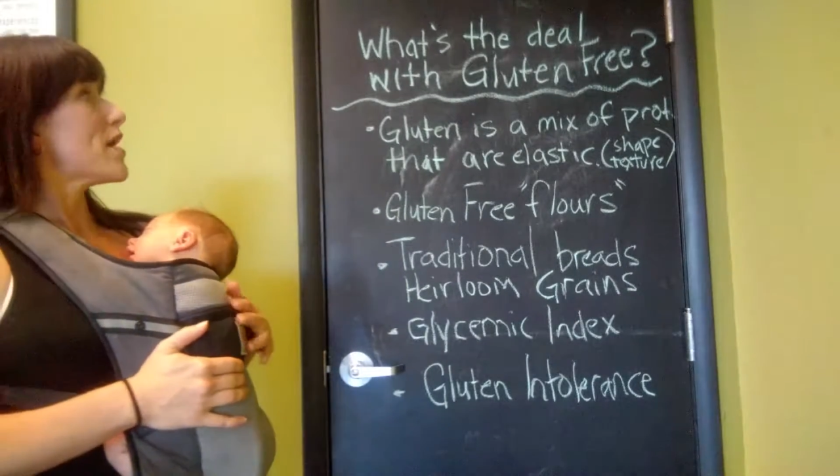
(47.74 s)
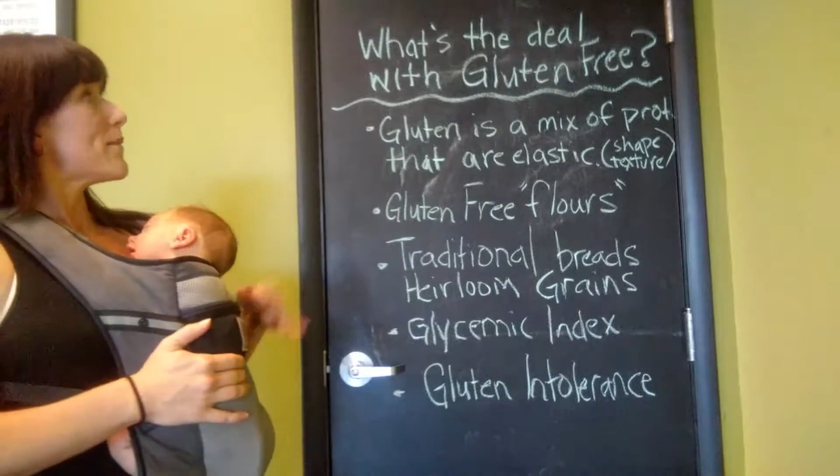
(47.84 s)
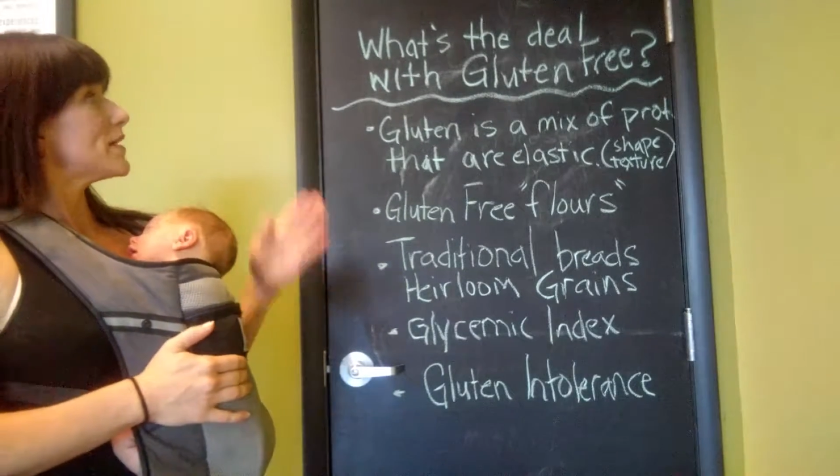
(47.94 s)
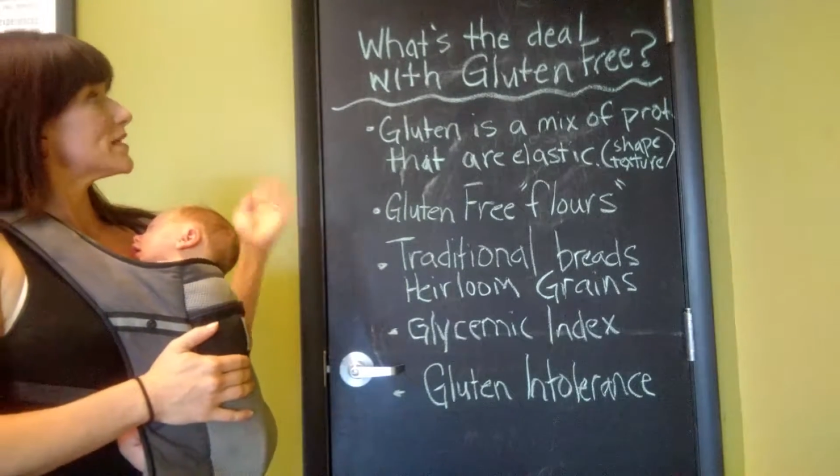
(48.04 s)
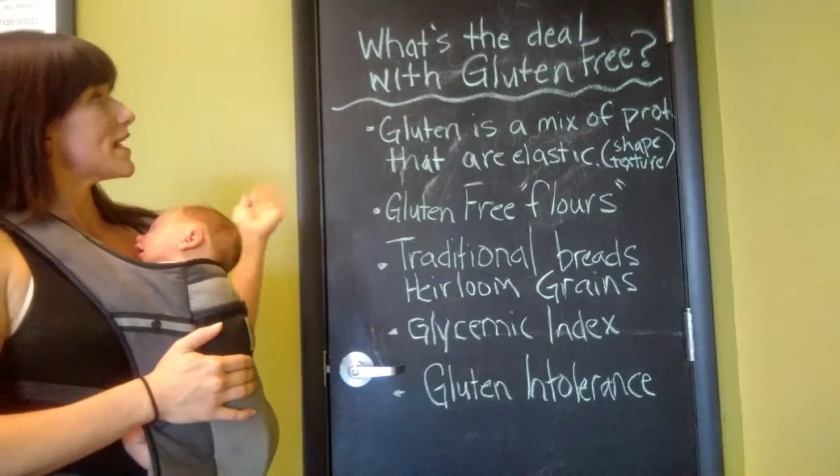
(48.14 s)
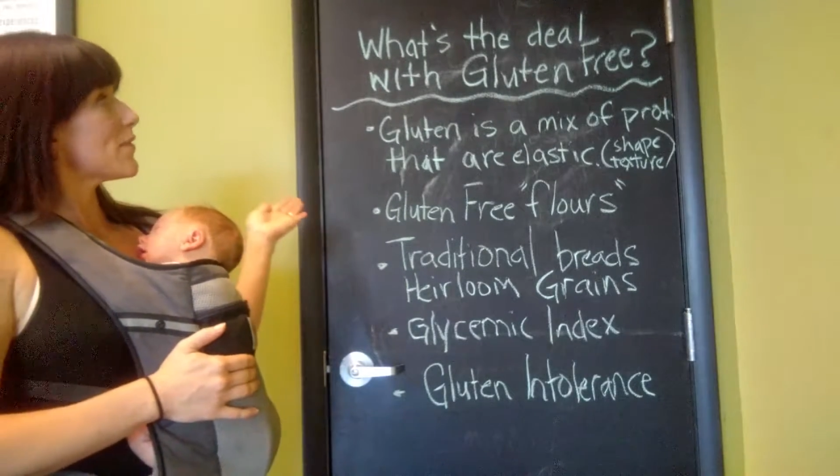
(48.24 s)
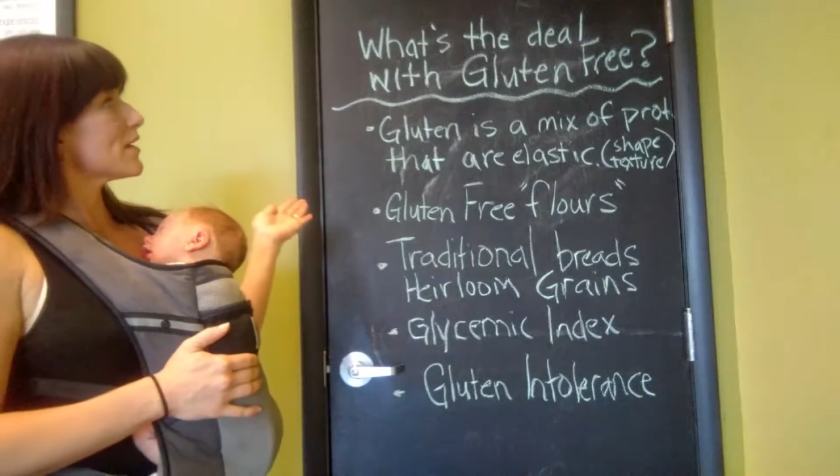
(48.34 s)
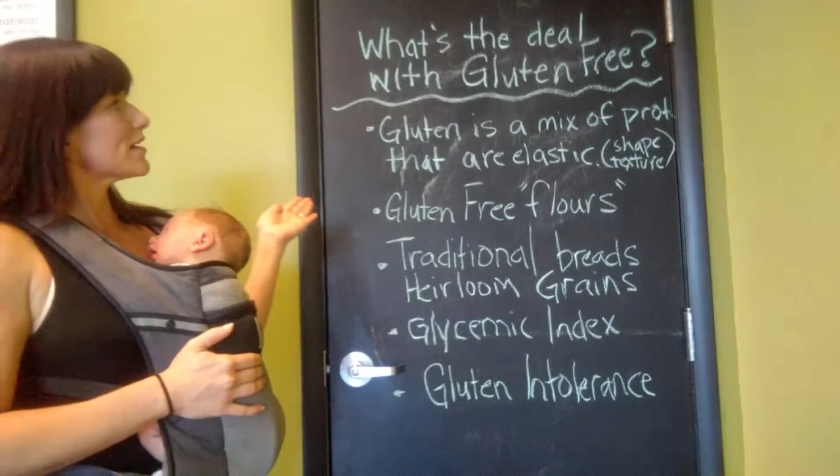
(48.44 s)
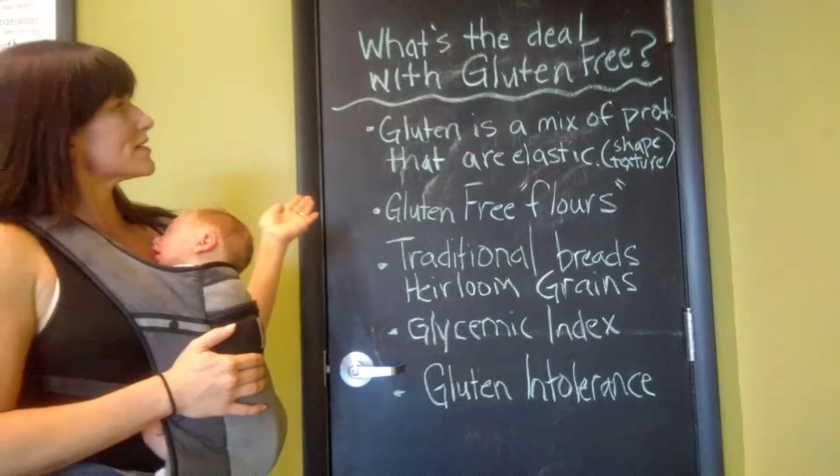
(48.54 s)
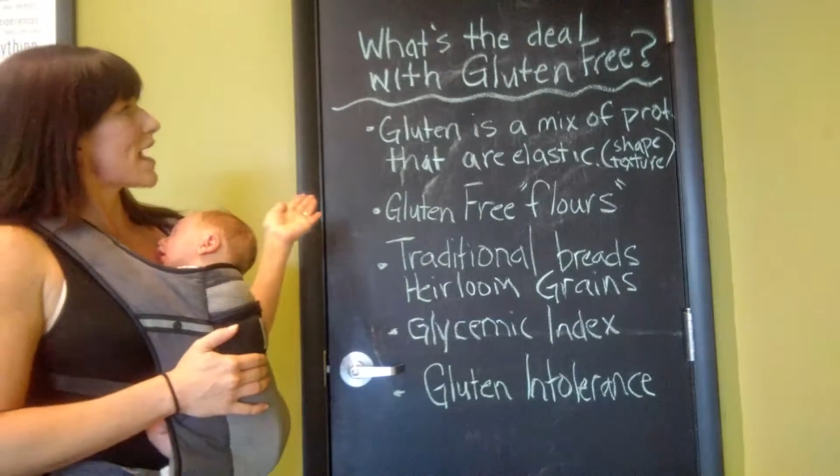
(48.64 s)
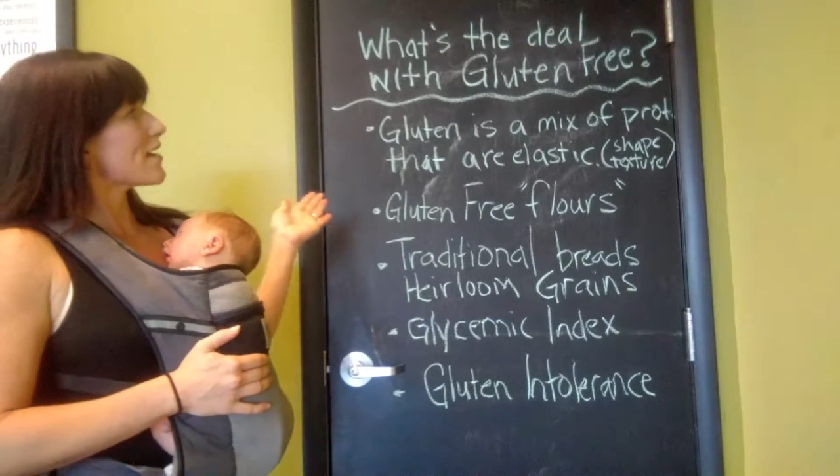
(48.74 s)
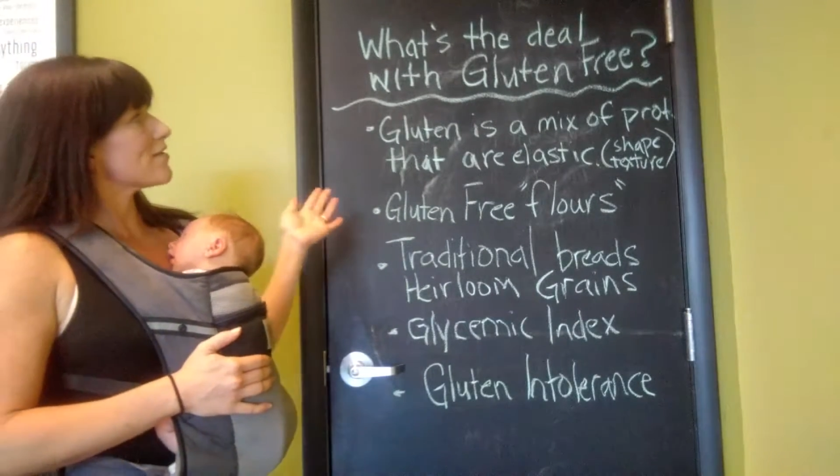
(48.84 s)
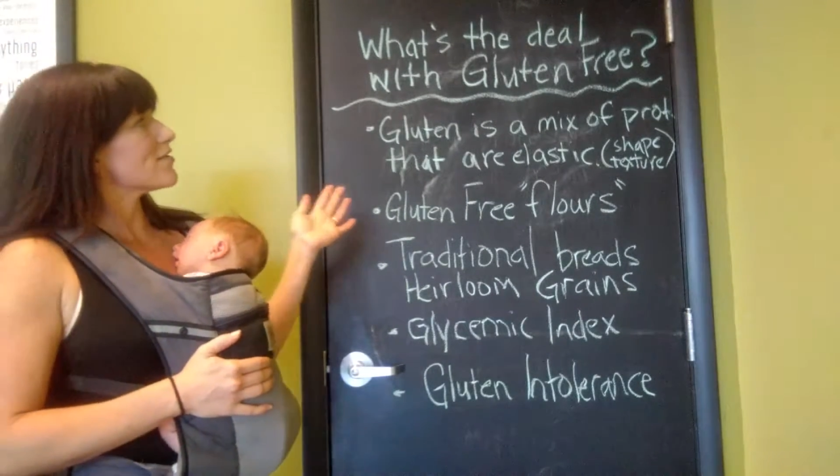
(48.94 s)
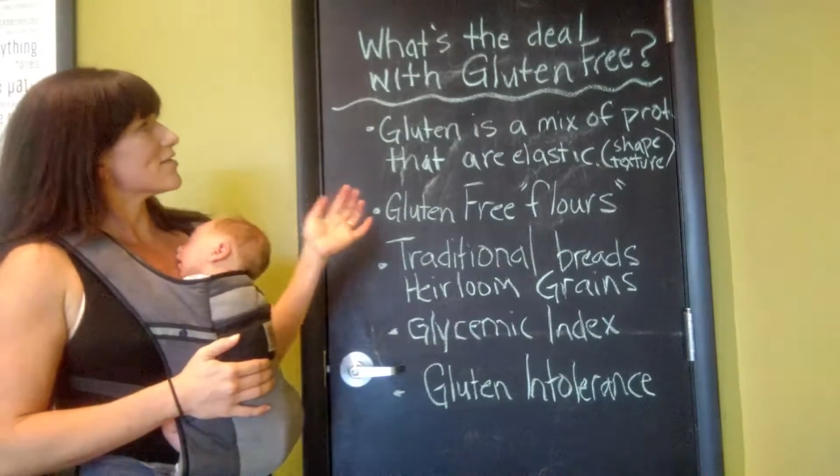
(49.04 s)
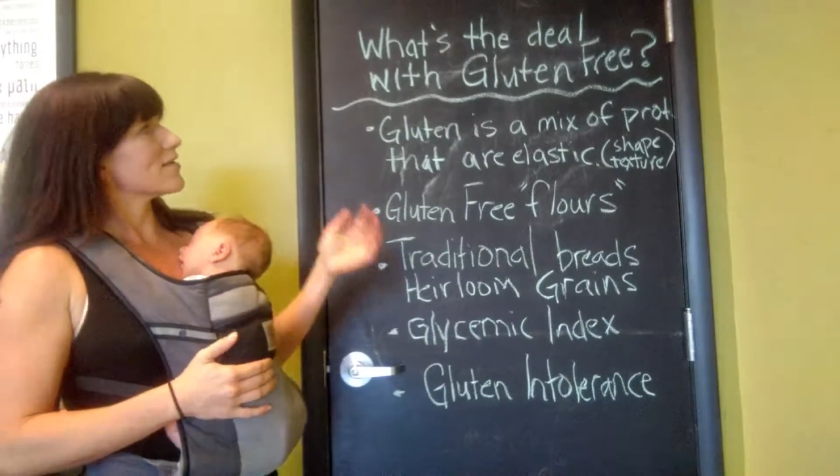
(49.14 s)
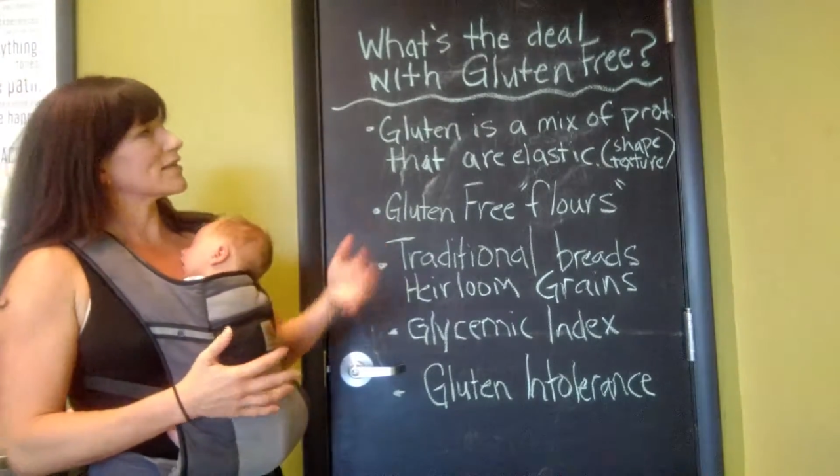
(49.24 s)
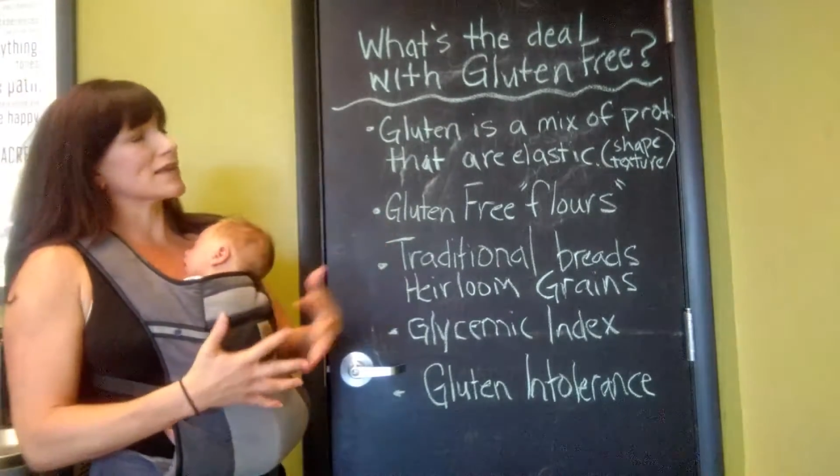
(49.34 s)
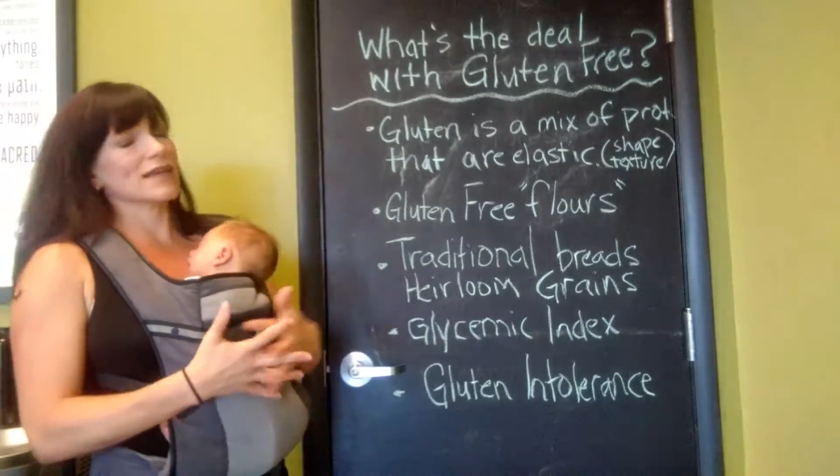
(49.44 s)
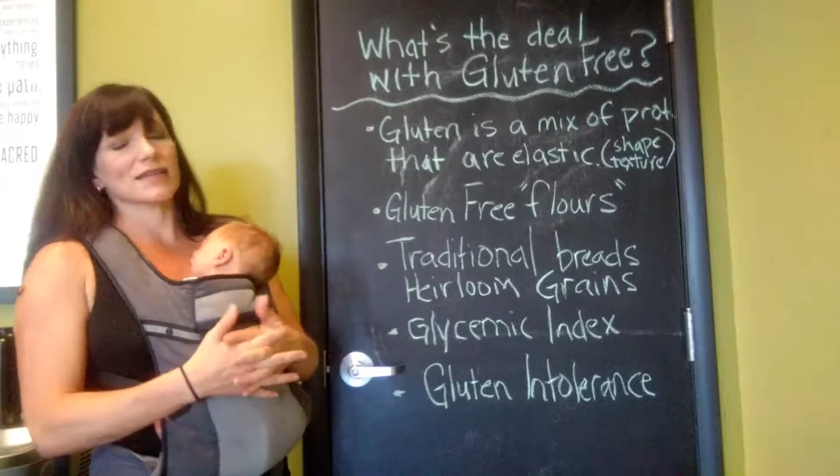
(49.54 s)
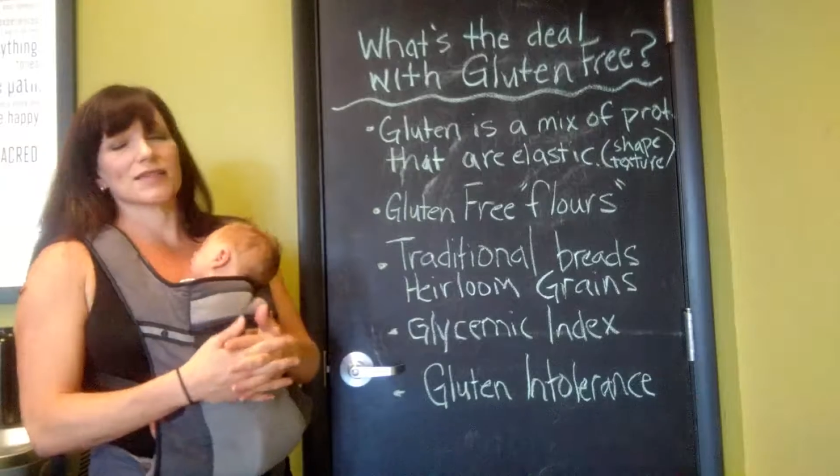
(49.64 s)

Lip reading: But today we're gonna tackle the